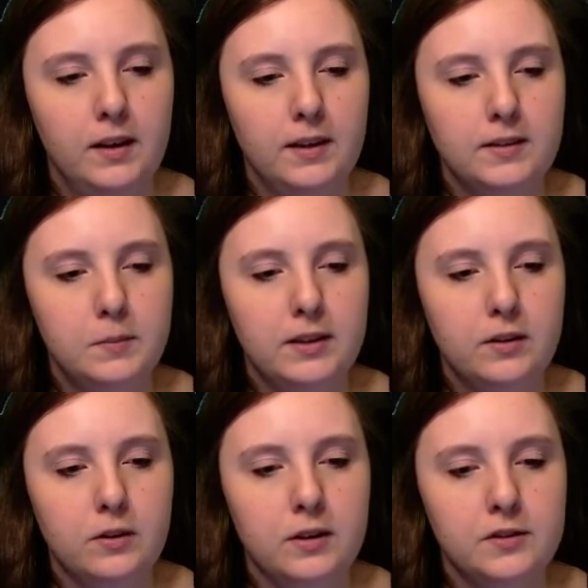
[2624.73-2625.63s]
It's a bit
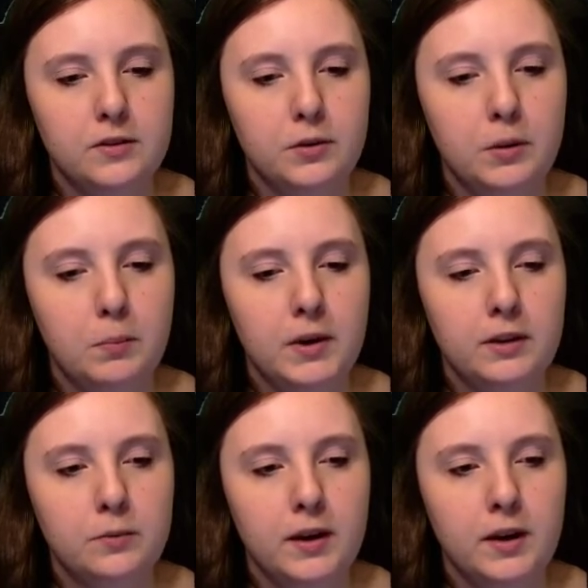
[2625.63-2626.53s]
early, so he
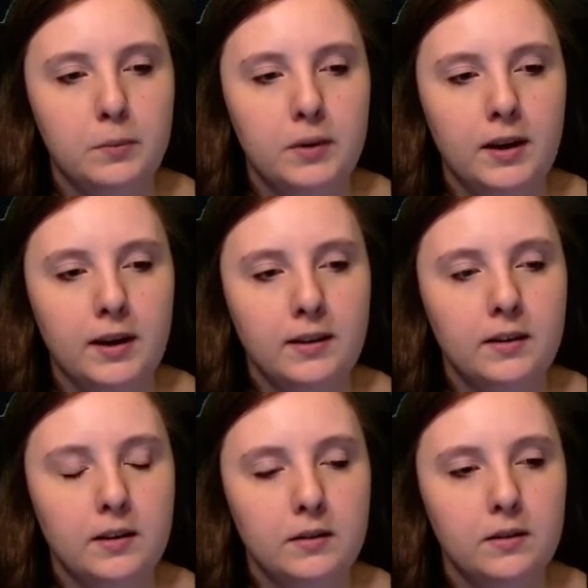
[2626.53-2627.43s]
might wake up again.
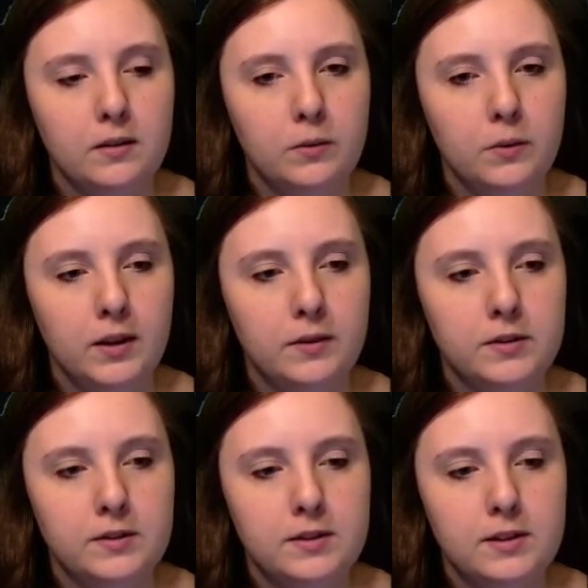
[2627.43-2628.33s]
We'll have to
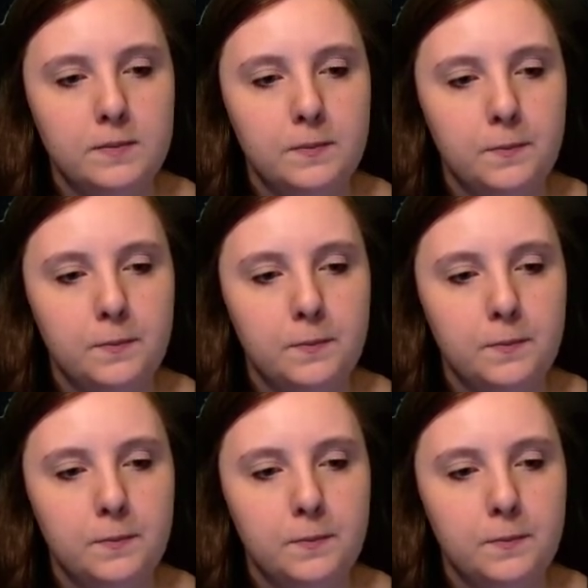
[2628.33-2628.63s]
see.